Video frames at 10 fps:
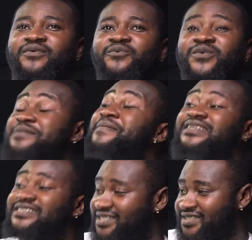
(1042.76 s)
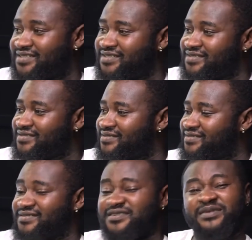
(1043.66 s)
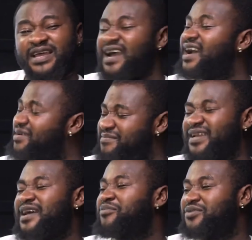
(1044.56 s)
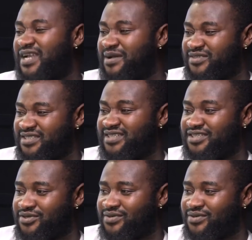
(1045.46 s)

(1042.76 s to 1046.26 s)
When a man cheats, they'll be like, men are polygamous in nature.